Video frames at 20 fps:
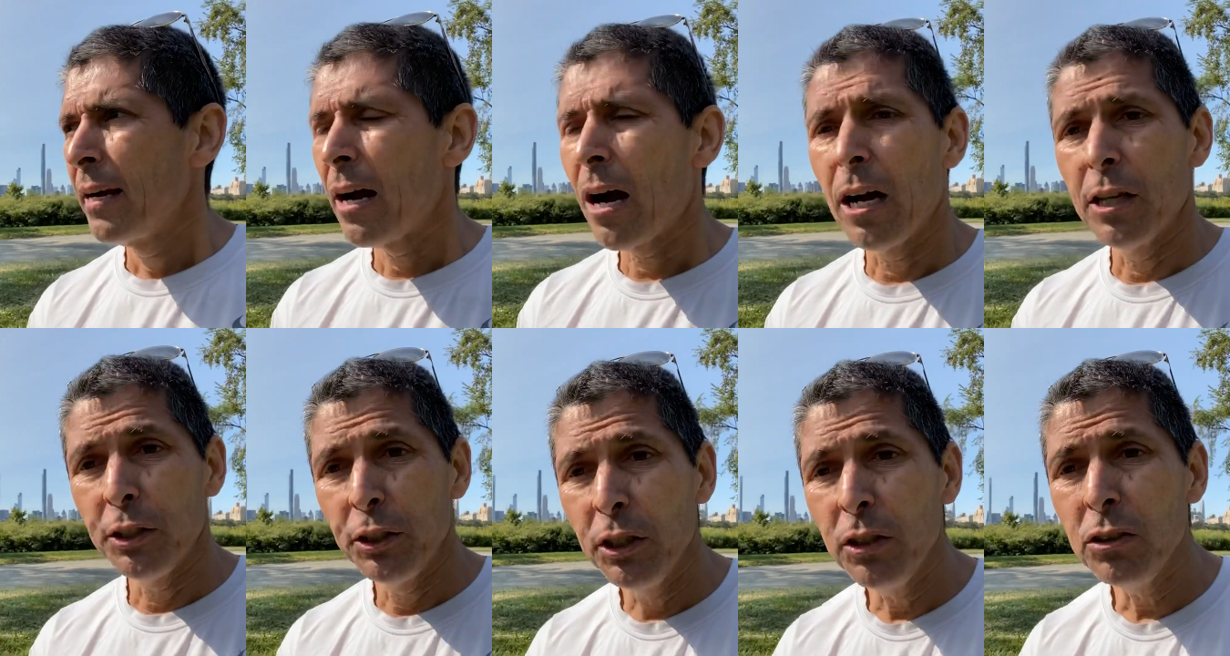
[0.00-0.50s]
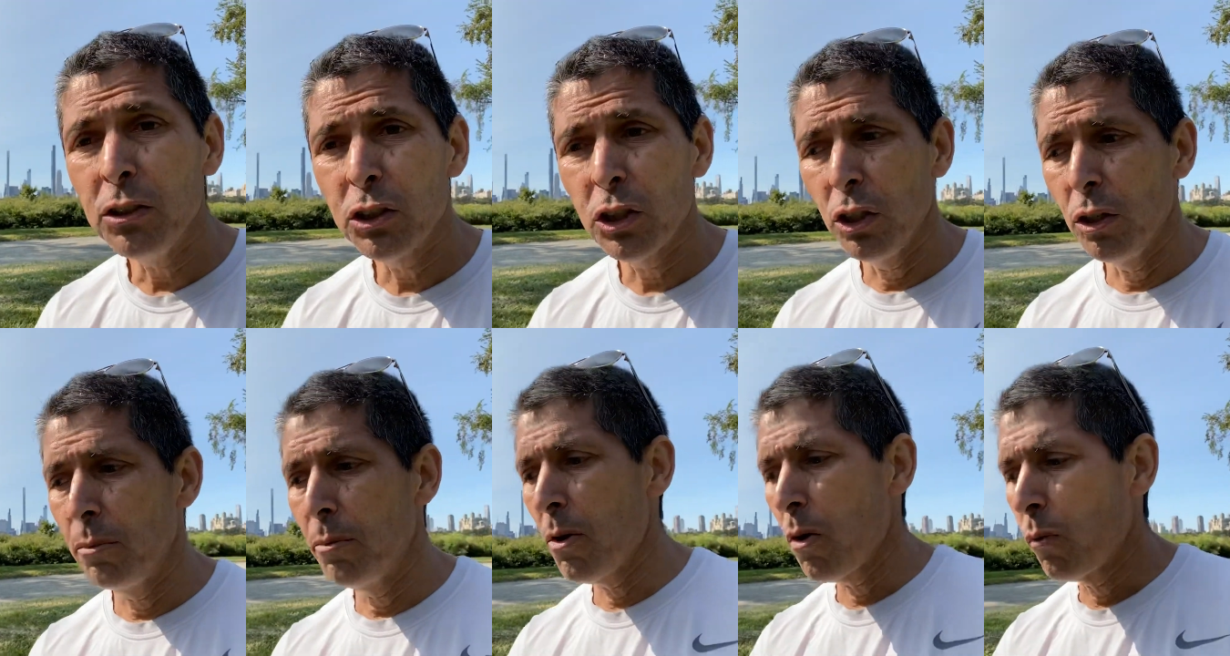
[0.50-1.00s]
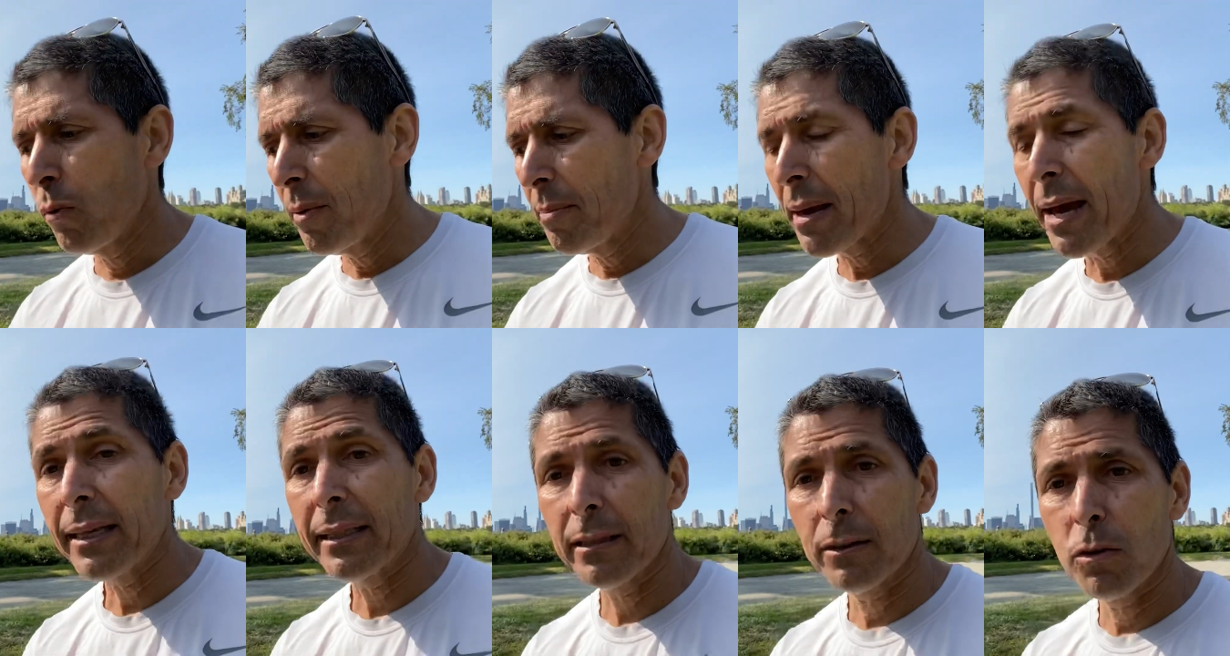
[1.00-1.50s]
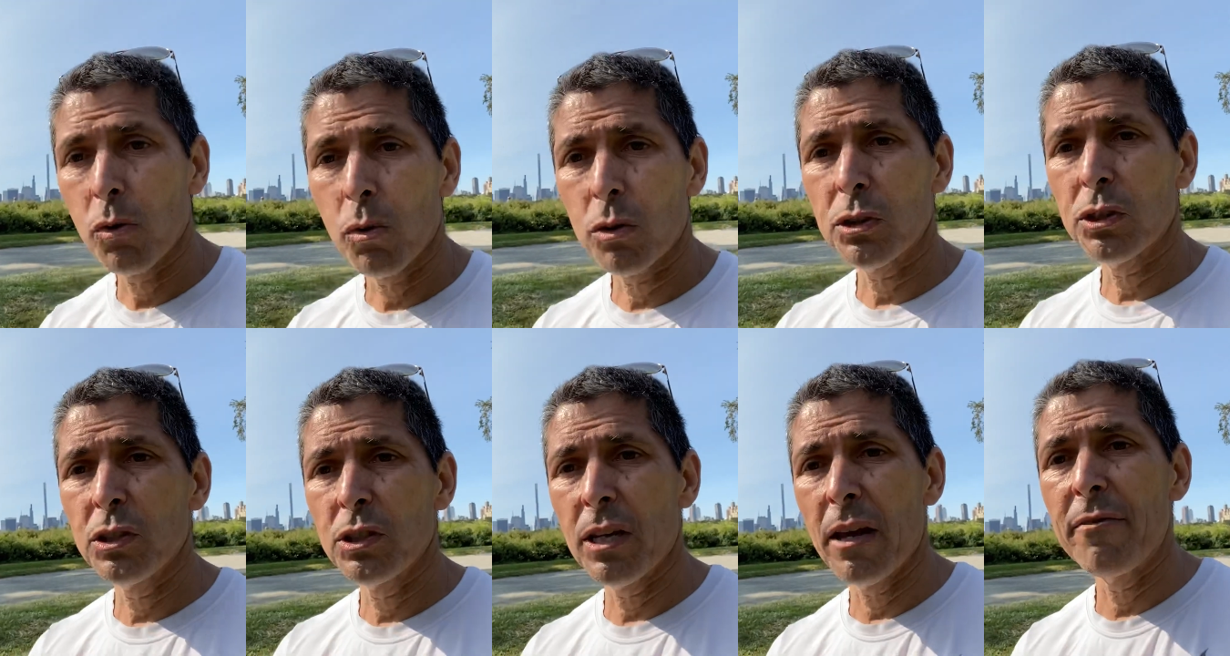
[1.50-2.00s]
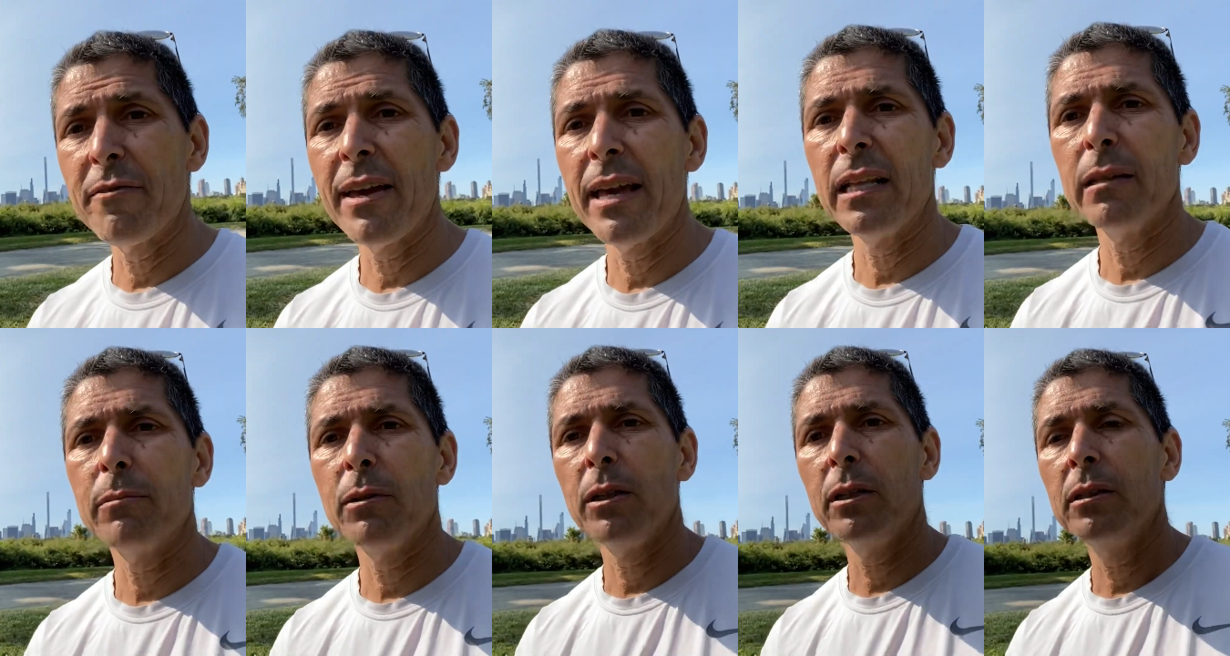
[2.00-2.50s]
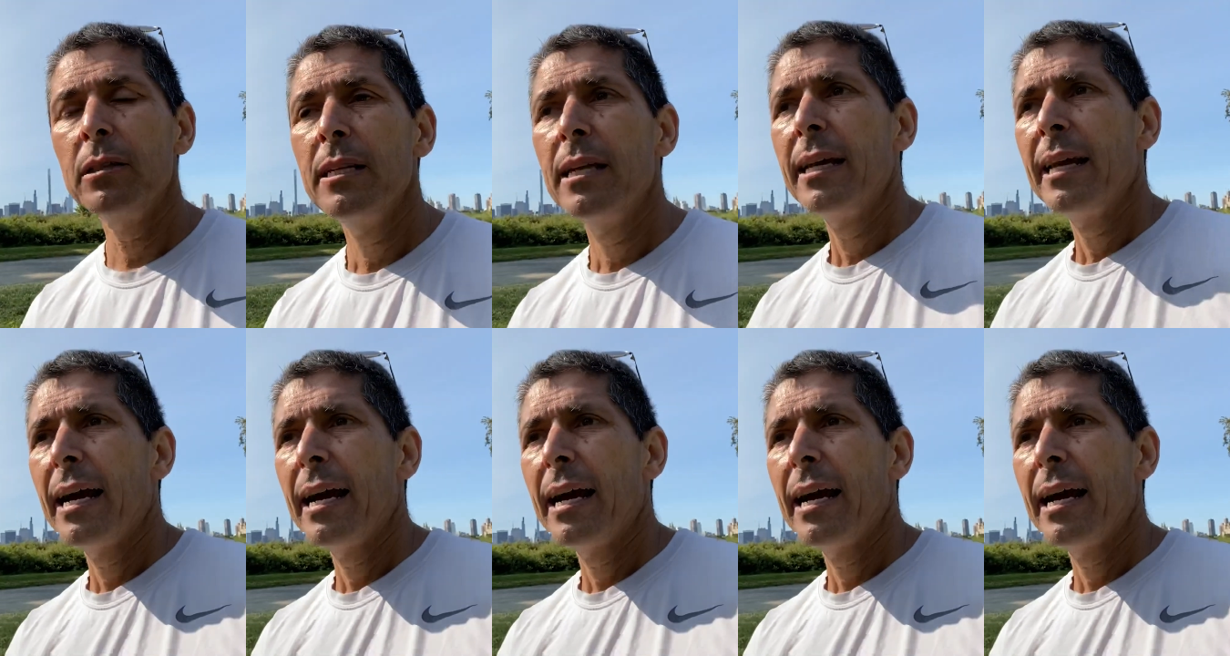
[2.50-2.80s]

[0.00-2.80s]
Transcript: on YouTube, we make the courses available